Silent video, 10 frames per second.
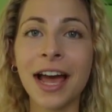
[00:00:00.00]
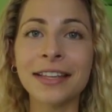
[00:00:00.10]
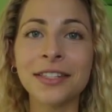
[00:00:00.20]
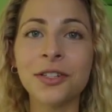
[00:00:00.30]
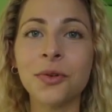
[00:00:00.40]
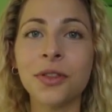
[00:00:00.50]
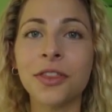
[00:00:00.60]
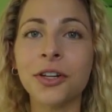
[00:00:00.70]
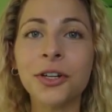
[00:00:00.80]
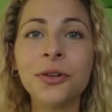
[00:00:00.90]
has to do
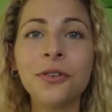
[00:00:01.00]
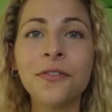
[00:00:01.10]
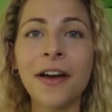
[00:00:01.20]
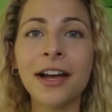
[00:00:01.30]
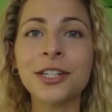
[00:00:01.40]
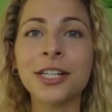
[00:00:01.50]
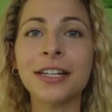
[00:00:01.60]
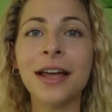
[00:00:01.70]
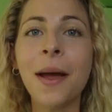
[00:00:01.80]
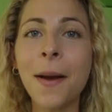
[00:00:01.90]
with the good
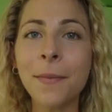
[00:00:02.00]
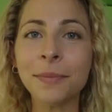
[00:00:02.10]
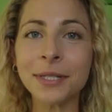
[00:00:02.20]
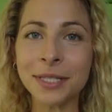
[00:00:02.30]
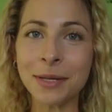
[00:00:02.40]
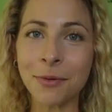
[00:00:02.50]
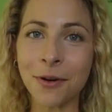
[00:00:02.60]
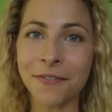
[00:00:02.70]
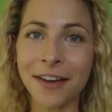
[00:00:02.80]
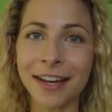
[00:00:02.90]
old-fashioned placebo
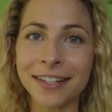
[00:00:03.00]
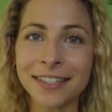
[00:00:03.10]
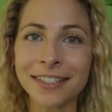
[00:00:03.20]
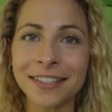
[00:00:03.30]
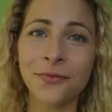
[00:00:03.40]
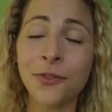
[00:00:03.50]
effect.